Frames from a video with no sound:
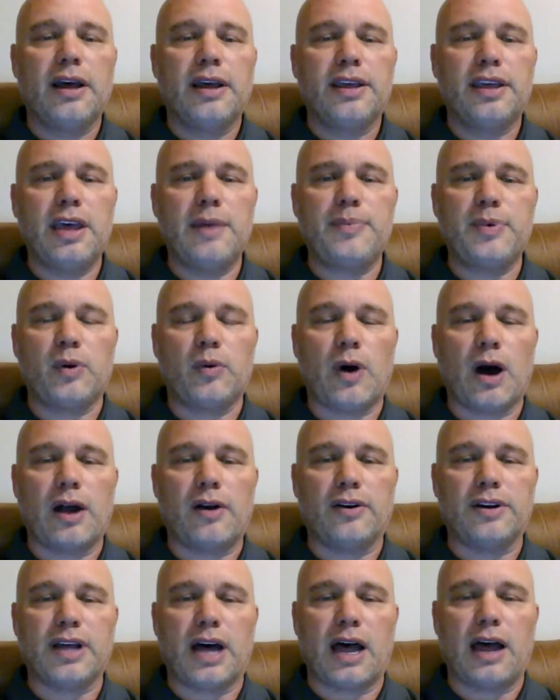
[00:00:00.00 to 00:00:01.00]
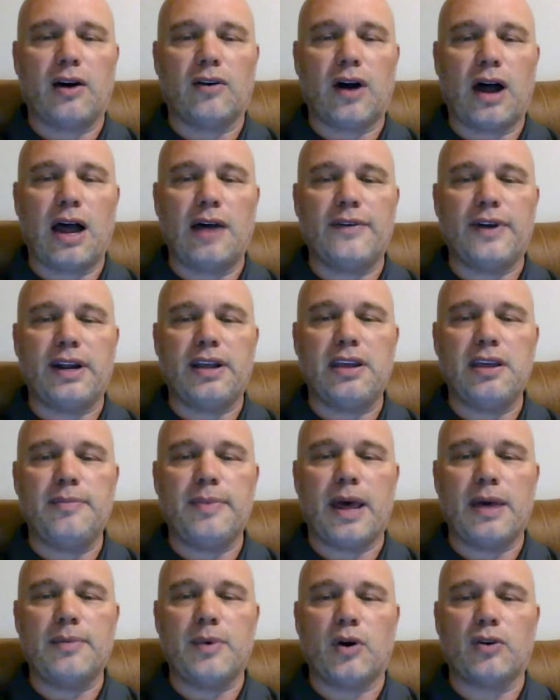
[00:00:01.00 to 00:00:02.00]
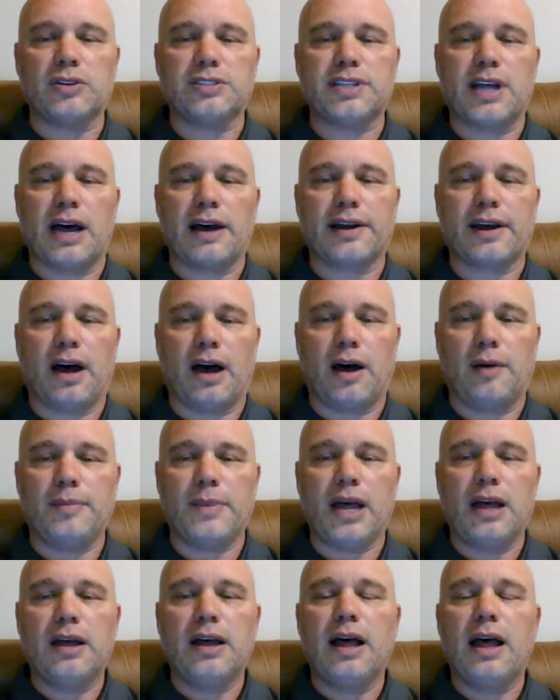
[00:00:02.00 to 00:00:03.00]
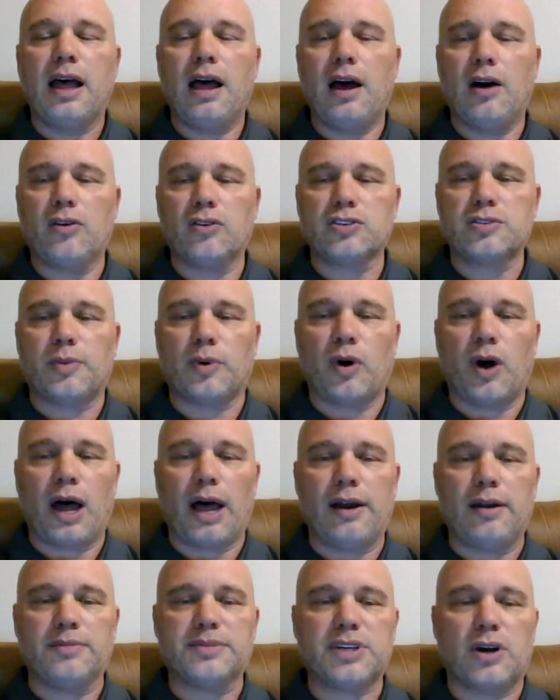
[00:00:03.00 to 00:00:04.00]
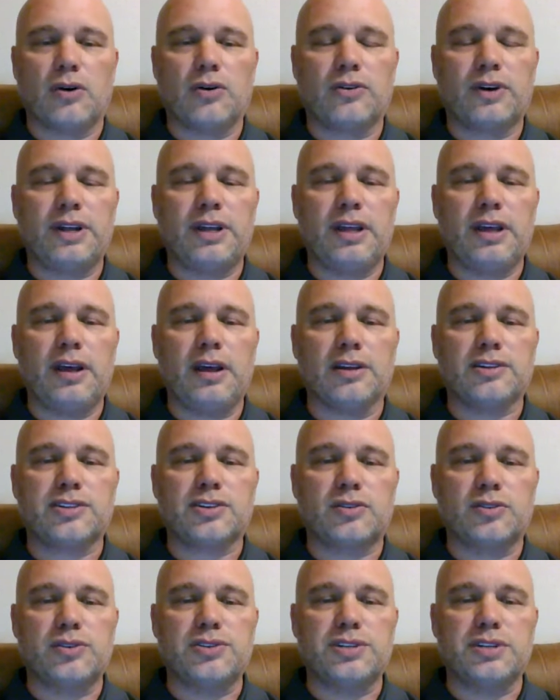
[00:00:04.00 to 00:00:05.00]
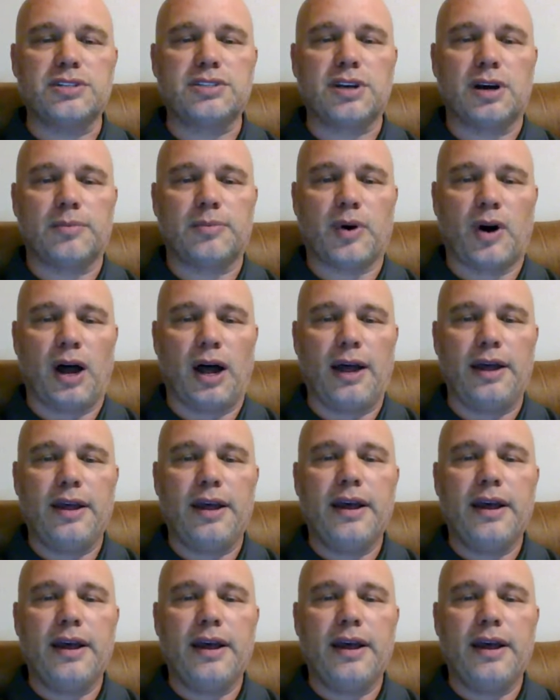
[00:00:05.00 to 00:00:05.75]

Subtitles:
Keep your ride or die alive at ebaymotors.com. Eligible items only. Exclusions apply.